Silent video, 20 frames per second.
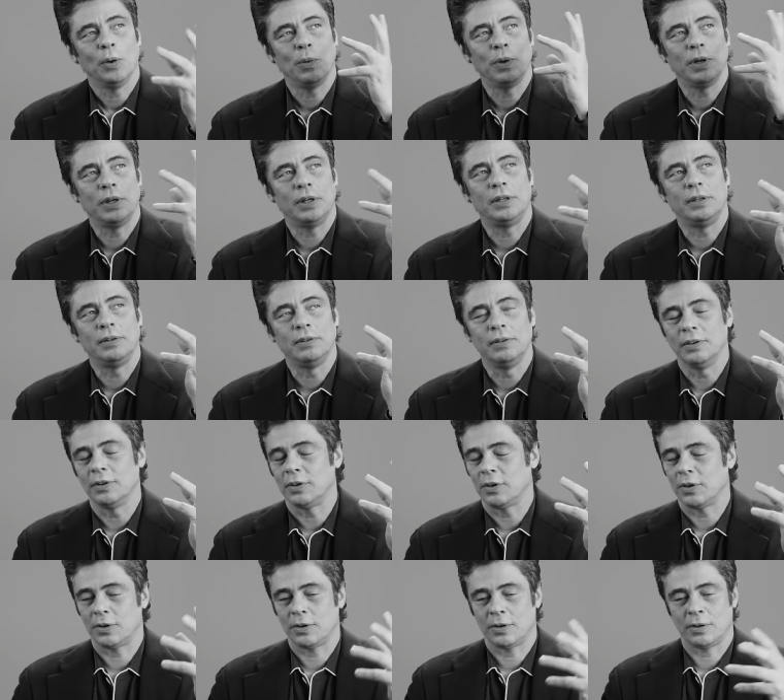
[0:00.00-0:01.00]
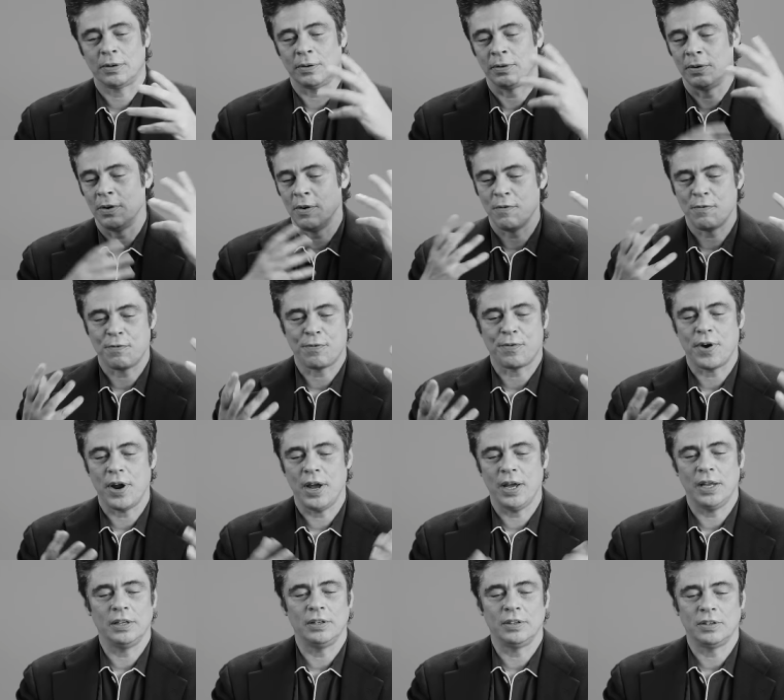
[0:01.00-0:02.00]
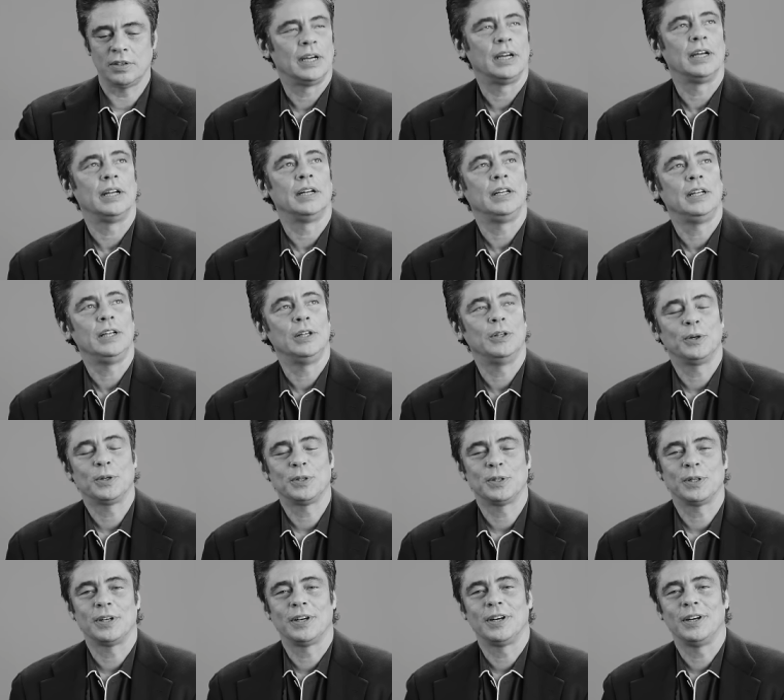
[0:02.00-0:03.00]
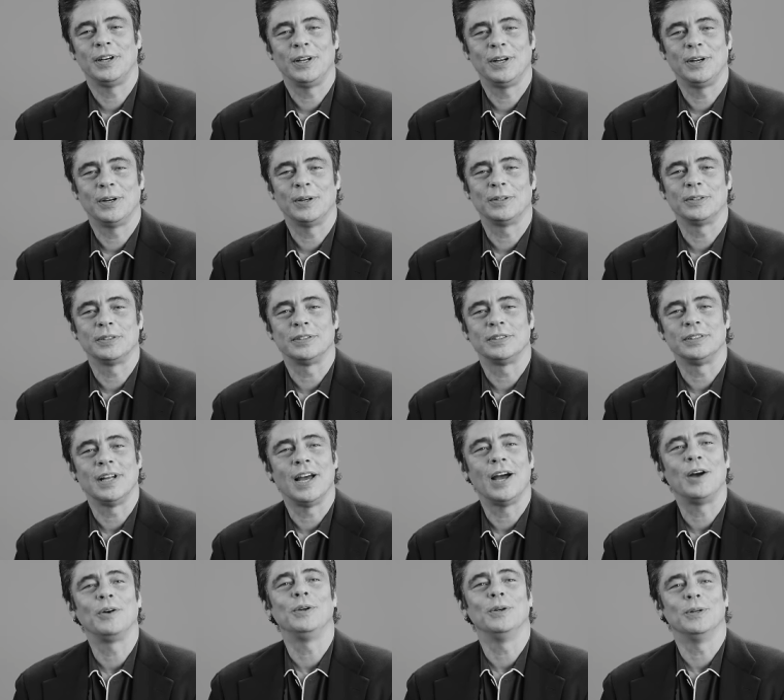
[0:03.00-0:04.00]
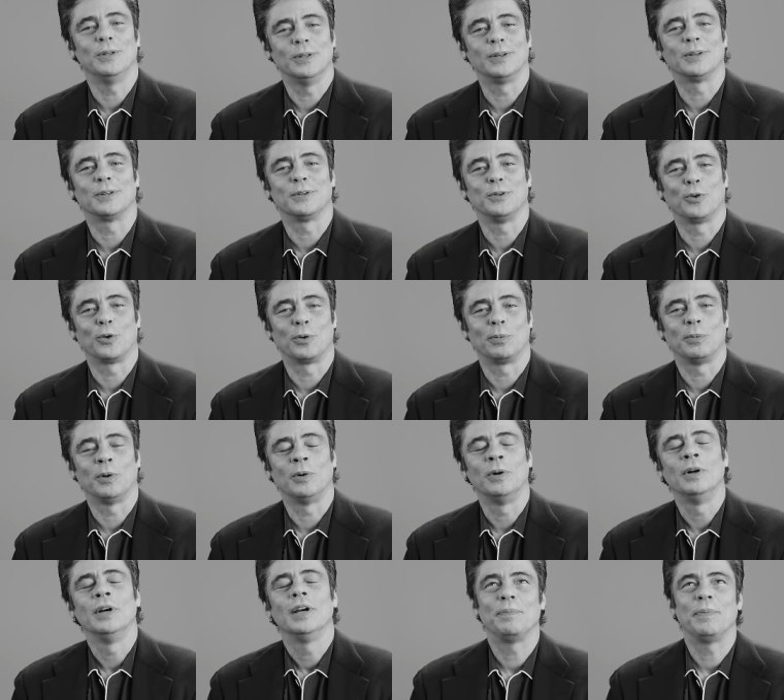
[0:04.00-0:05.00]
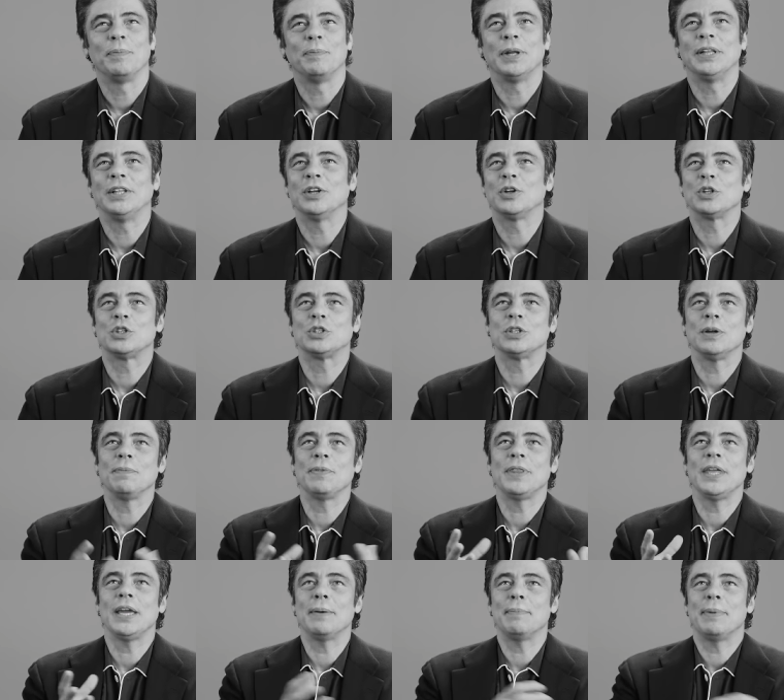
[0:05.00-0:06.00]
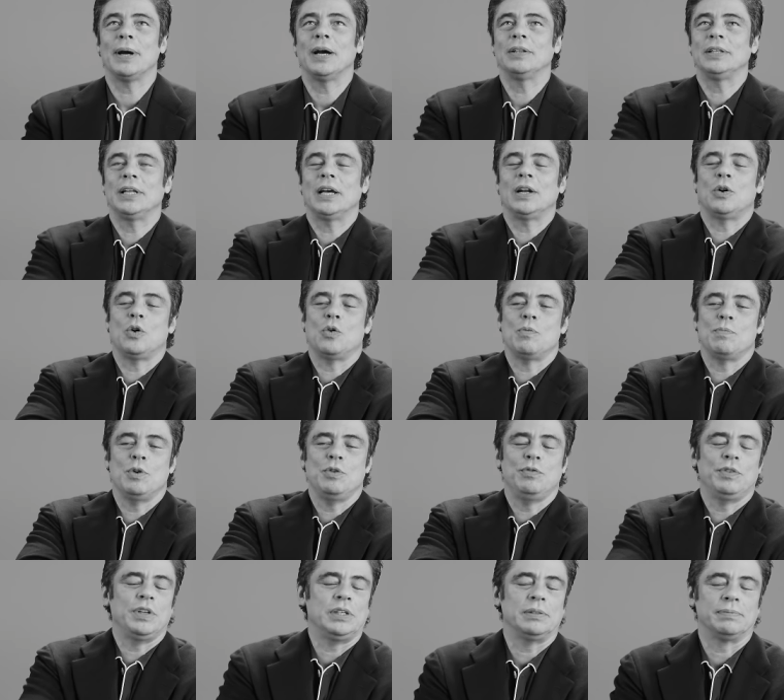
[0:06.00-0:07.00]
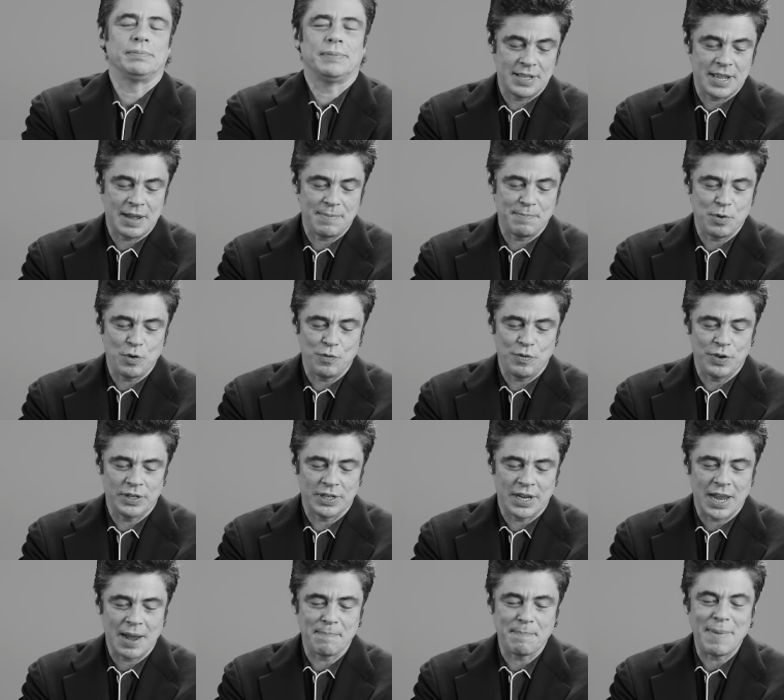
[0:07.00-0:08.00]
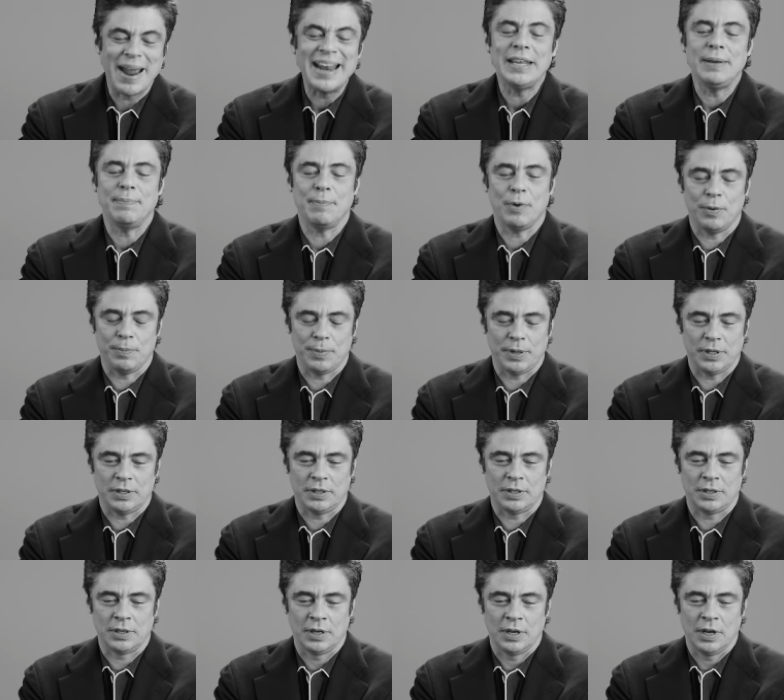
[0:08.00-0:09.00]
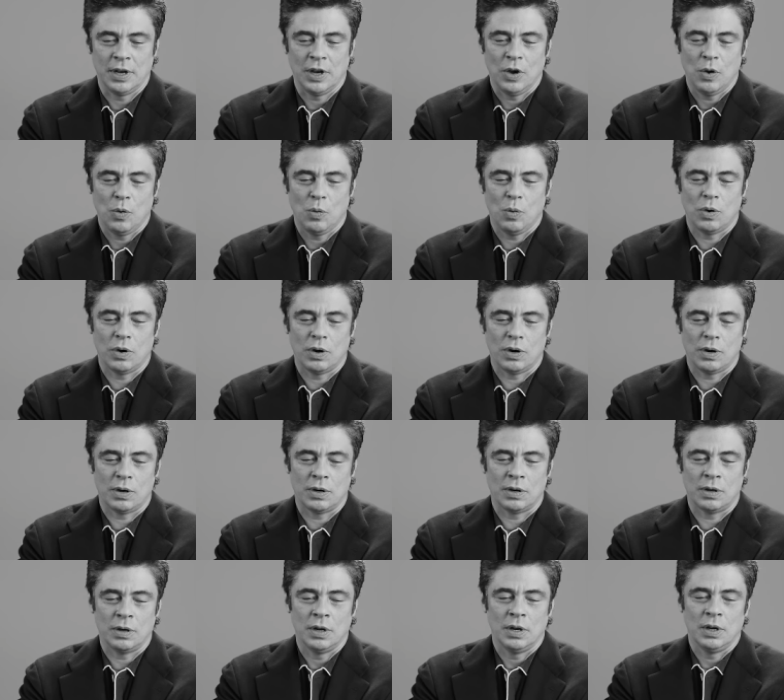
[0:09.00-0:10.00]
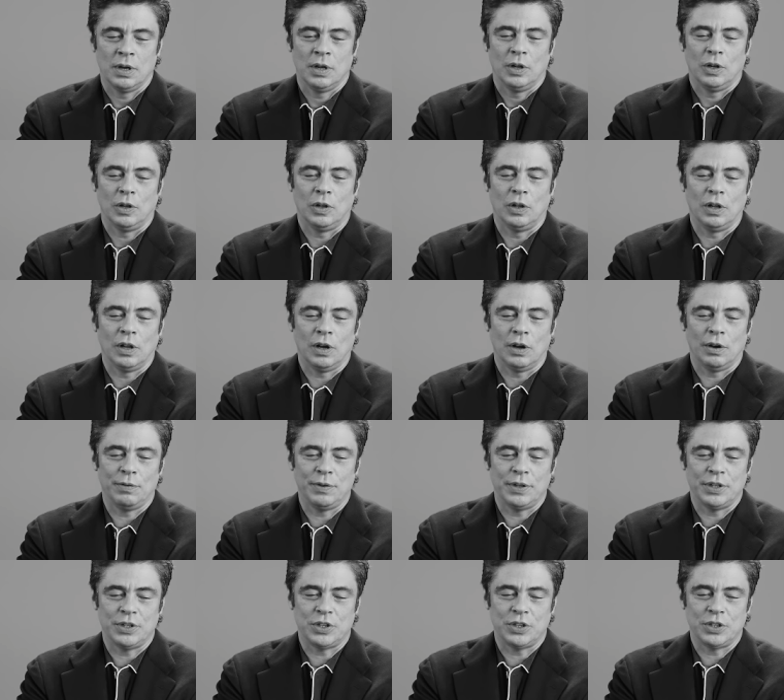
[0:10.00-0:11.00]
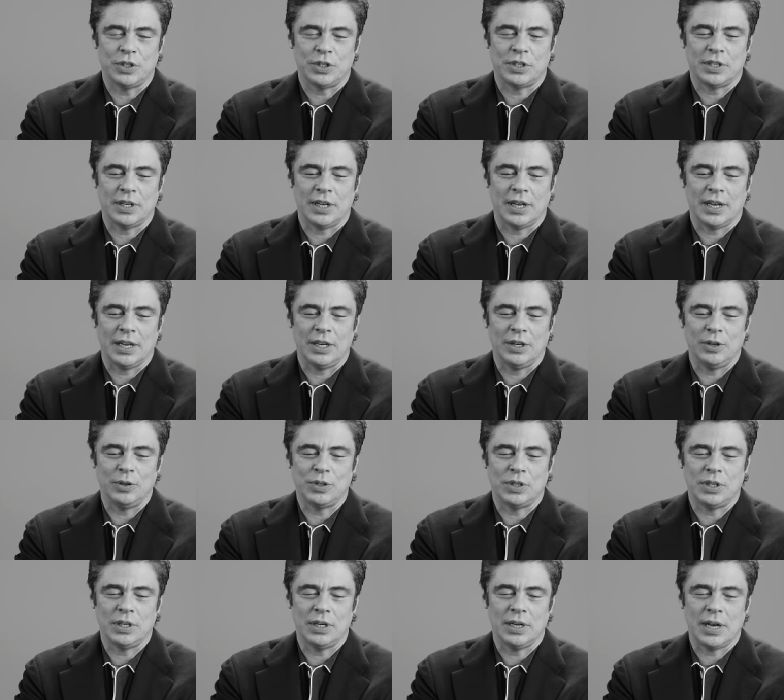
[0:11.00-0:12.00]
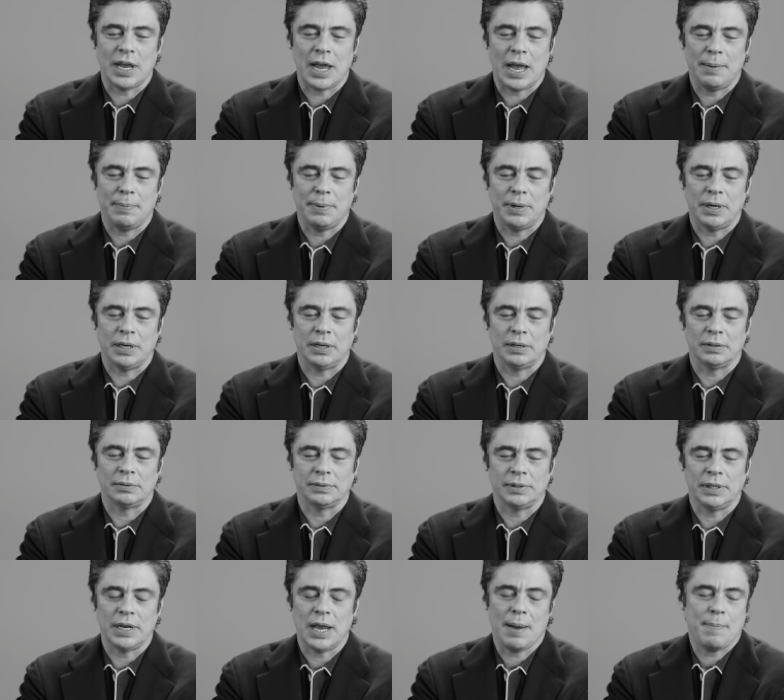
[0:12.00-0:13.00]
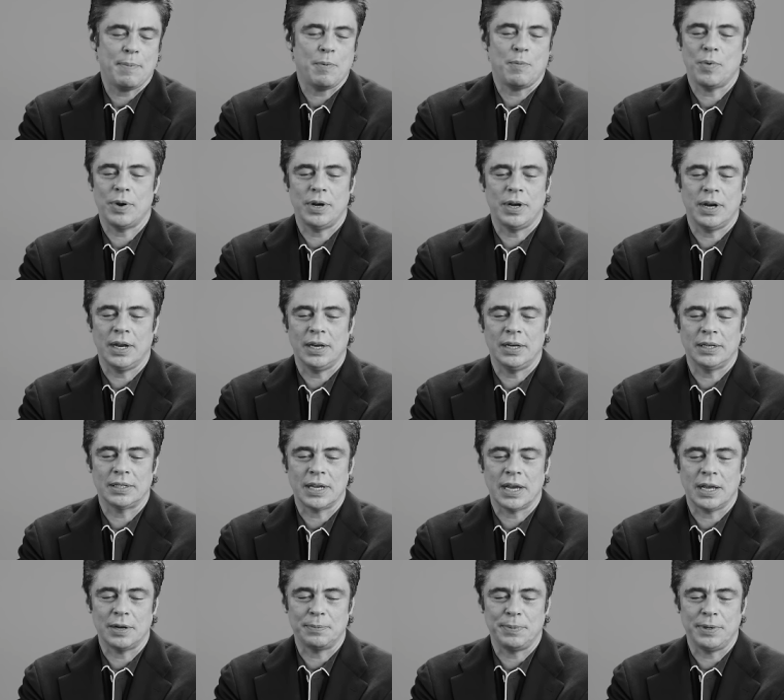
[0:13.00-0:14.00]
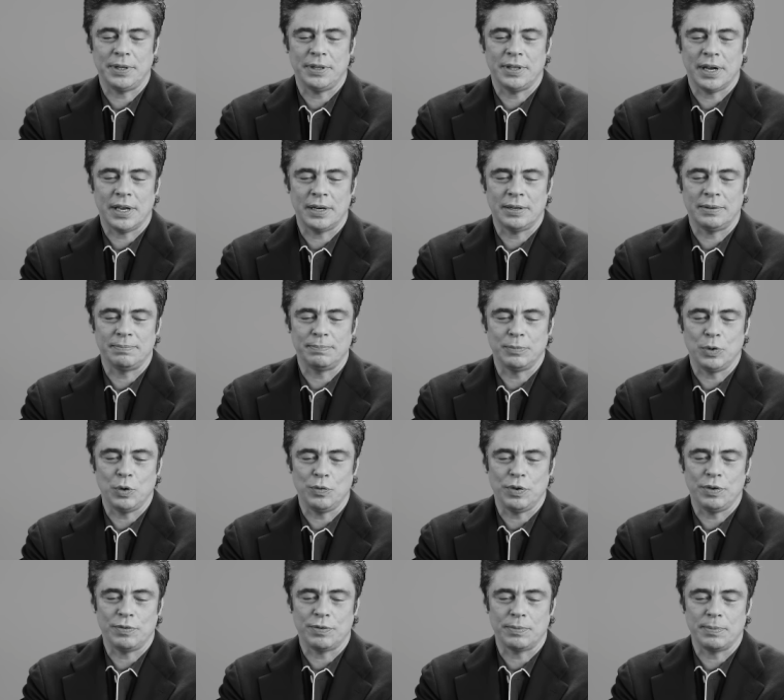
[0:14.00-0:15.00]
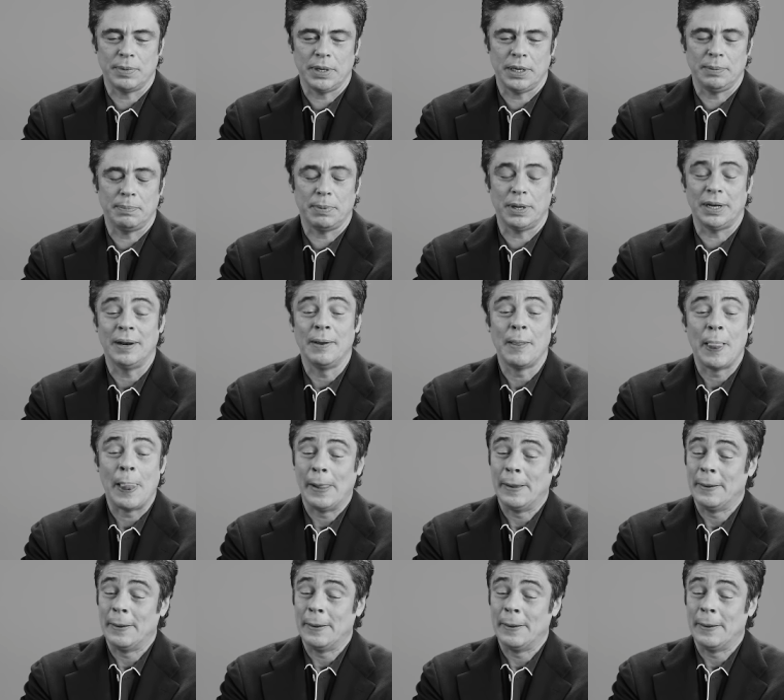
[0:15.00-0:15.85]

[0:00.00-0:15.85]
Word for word: with her friends and he looks at her and he goes now you look normal but there's something about that whole movie. That movie's got many moments where love is just uh, you see it happening. It happened one night. It's got to be that movie for me. But